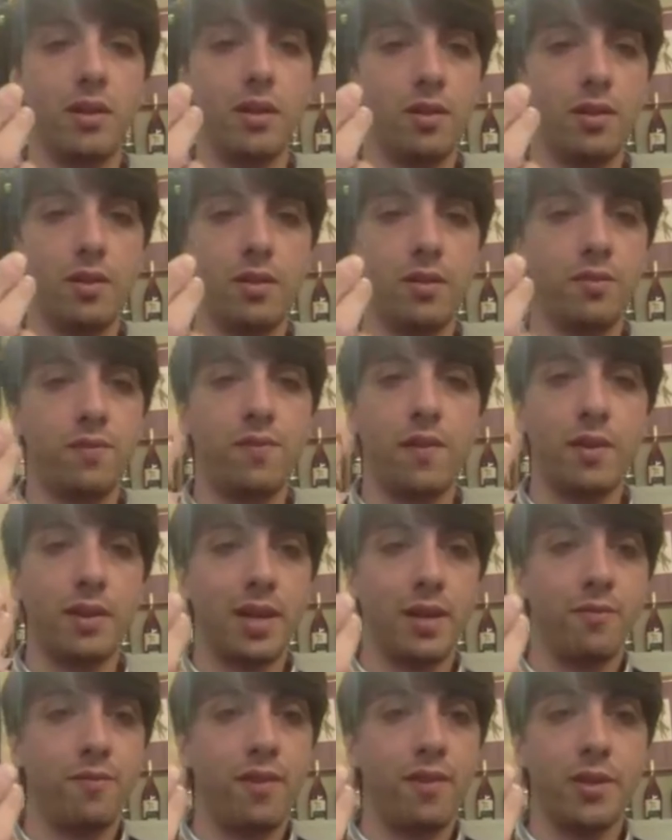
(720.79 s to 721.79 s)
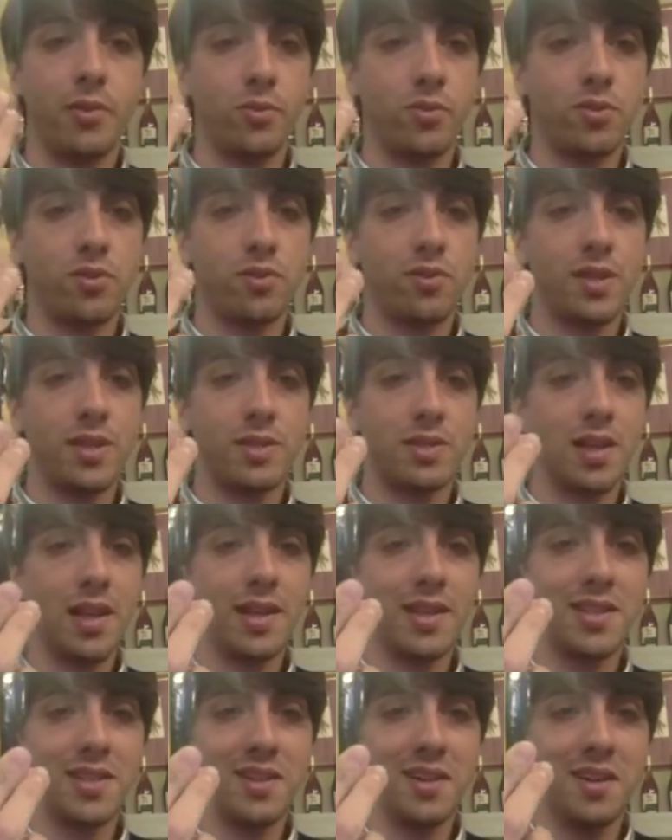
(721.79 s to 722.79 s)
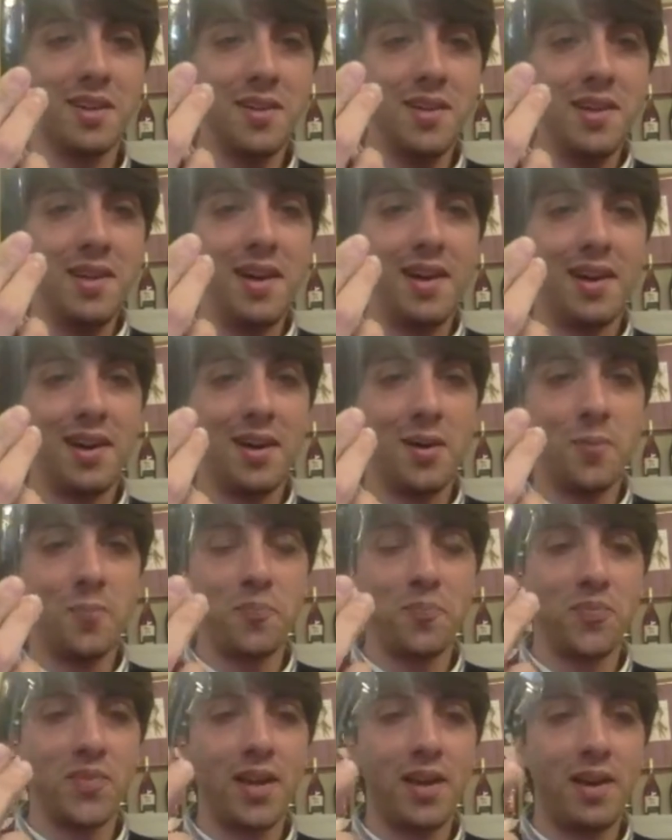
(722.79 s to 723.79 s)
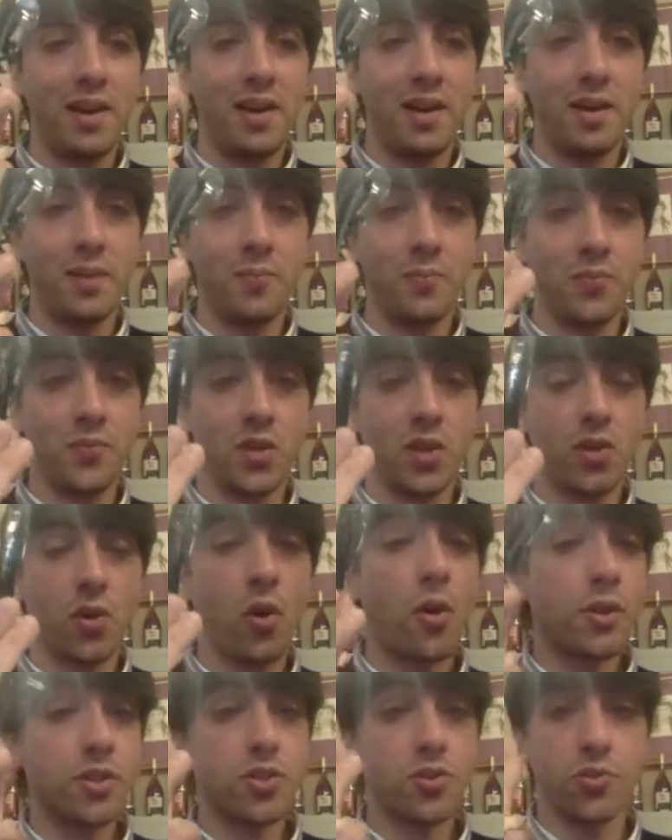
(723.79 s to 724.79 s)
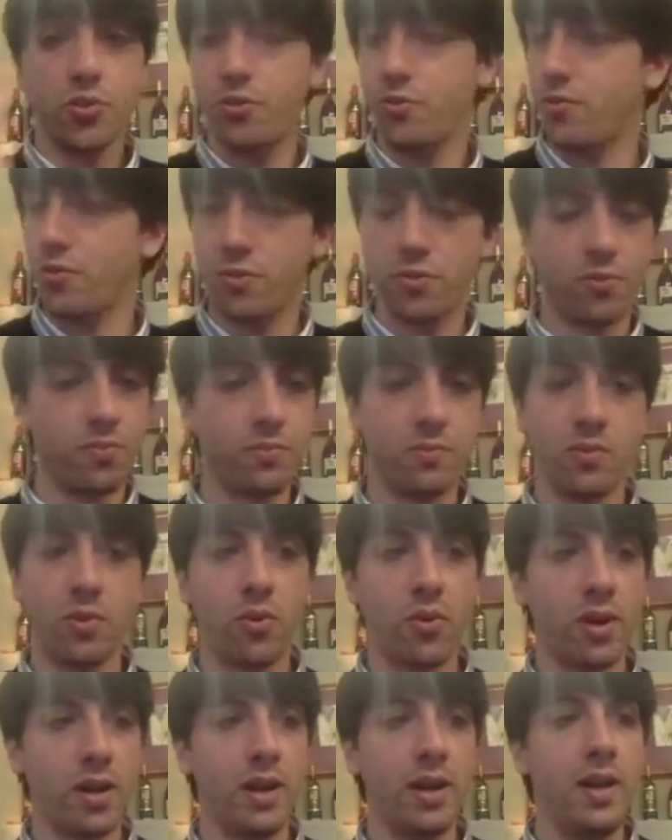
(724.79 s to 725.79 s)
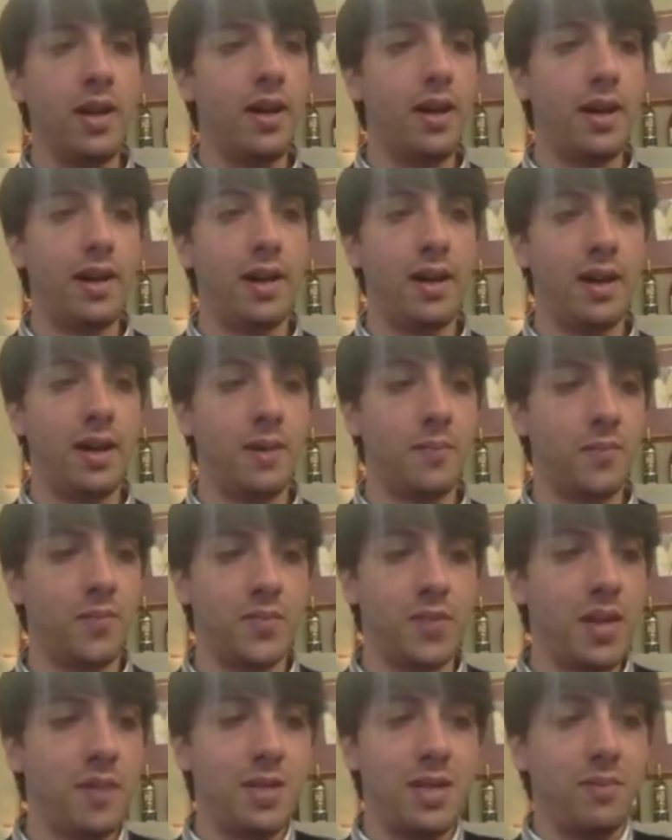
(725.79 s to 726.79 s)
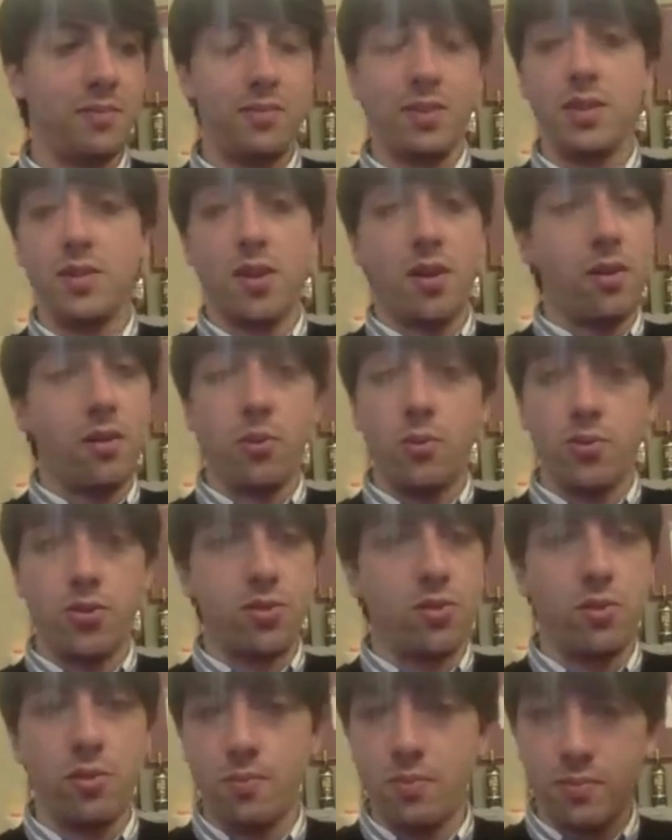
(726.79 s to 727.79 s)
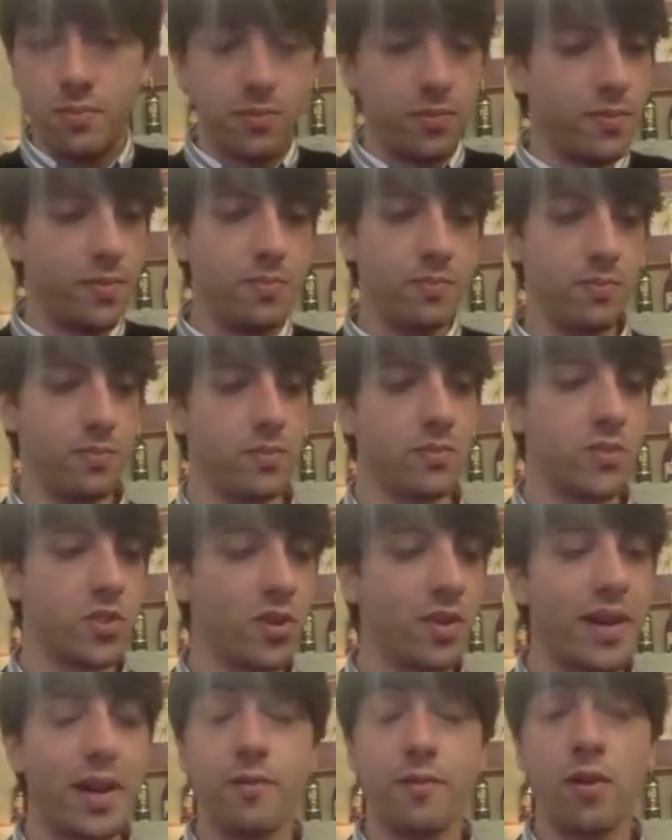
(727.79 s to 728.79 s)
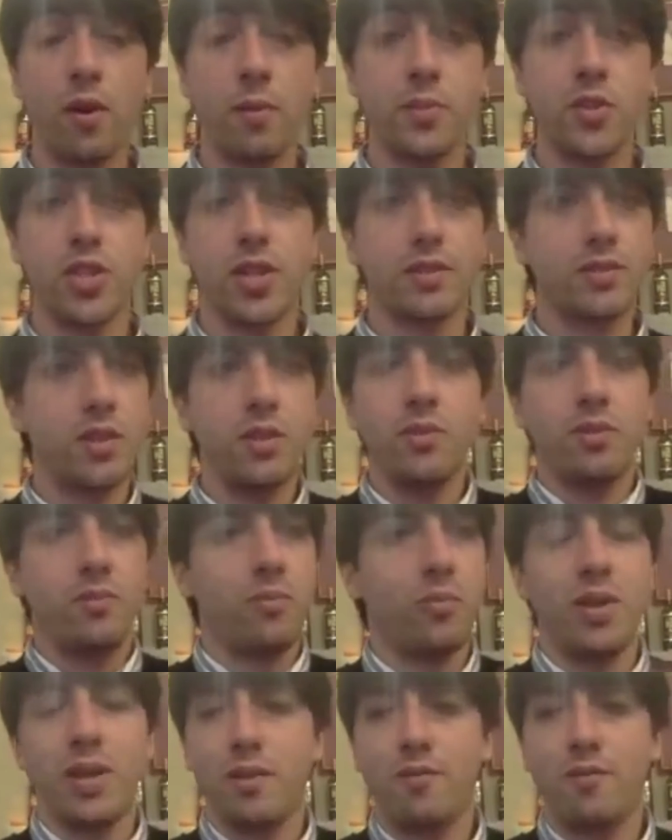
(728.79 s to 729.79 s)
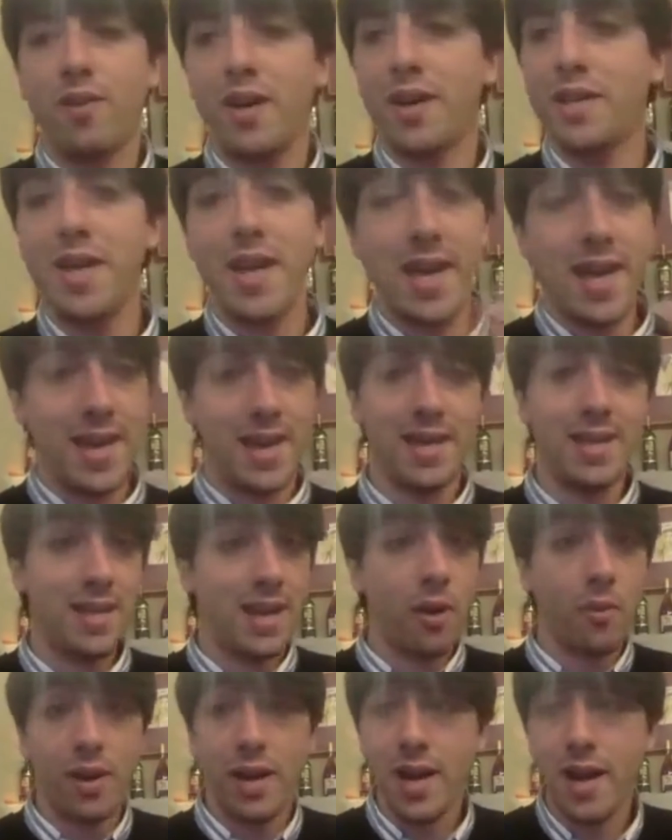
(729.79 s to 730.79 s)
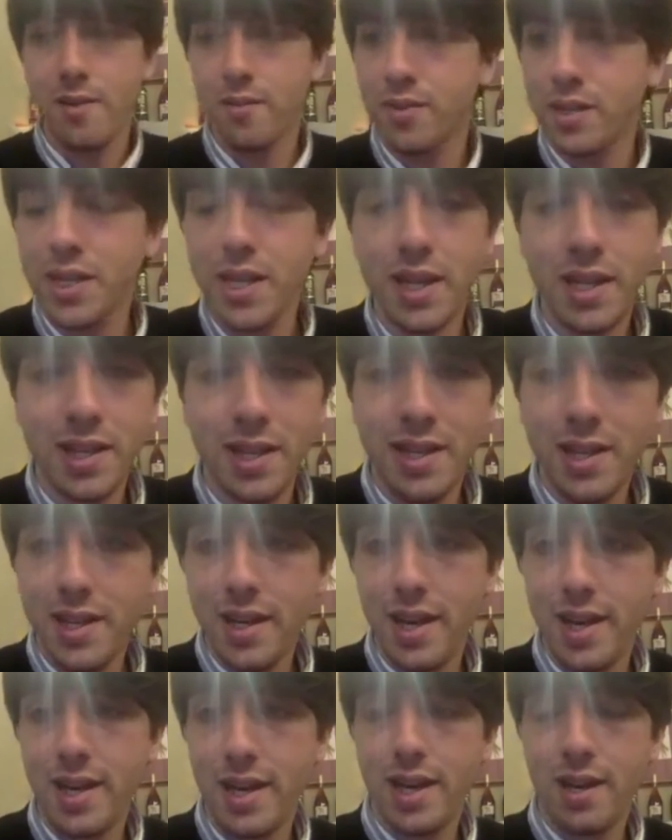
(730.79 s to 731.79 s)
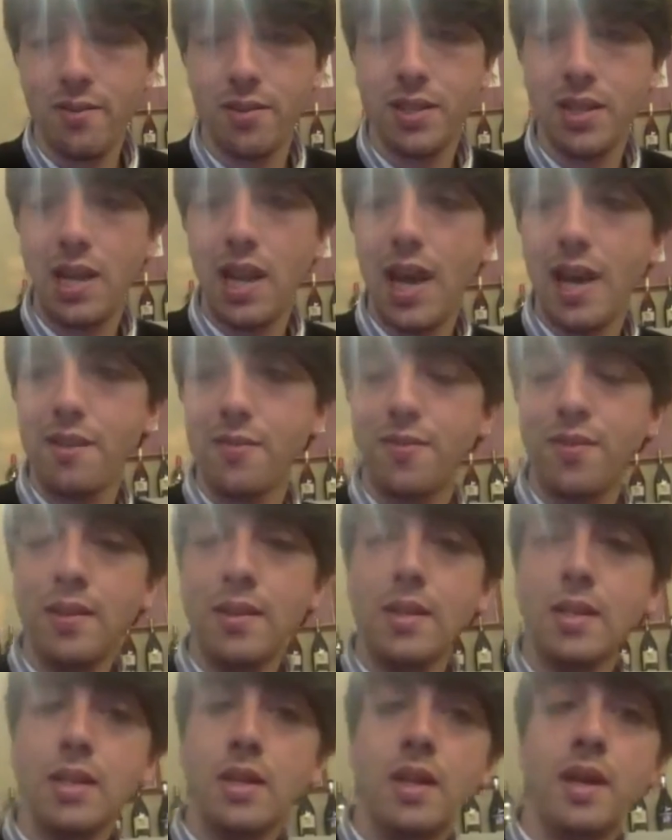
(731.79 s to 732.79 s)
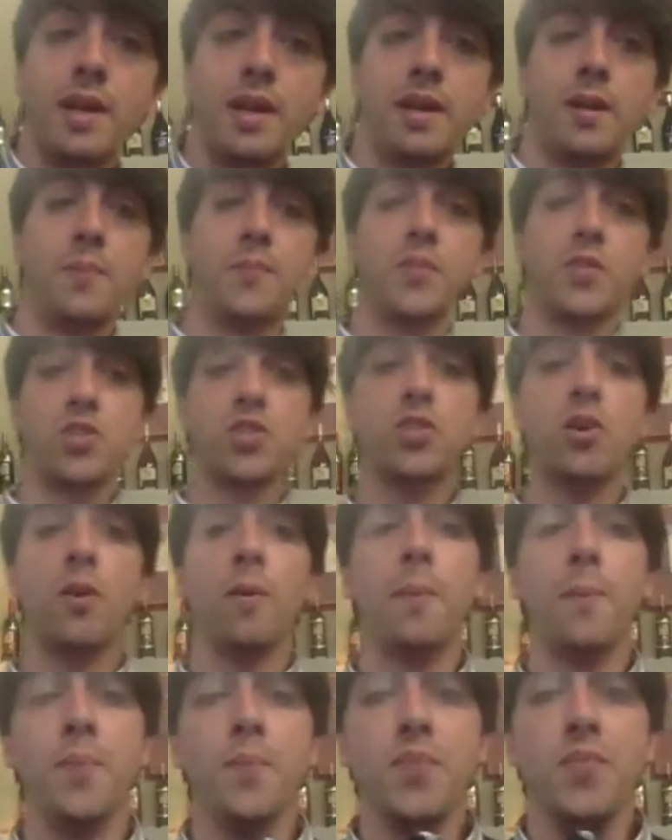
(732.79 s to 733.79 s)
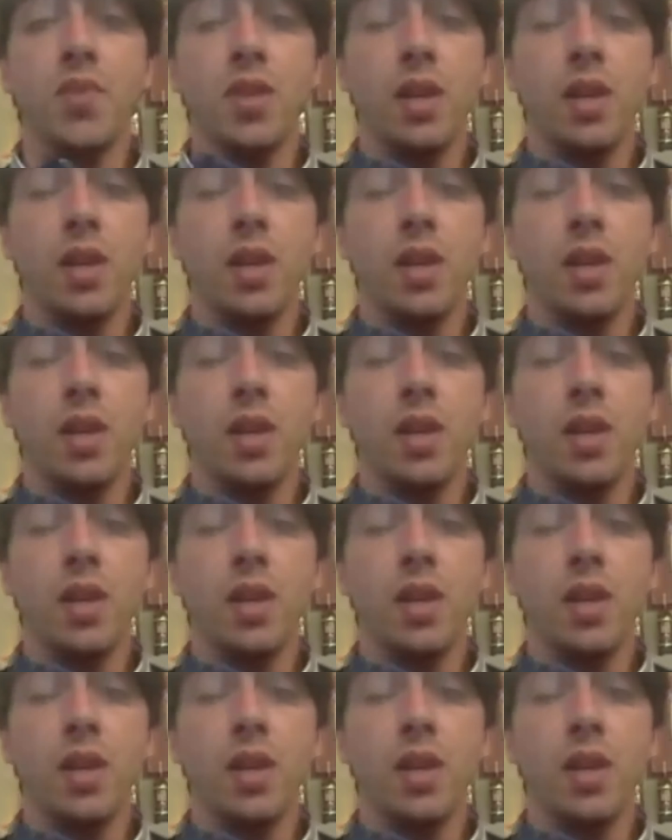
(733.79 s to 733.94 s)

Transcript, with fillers: uh, can find also things like the um, um, corkscrew, or, or um, I mean, these are also um, some kind of object you, we can find in our everyday uh, everyday life. Um, so.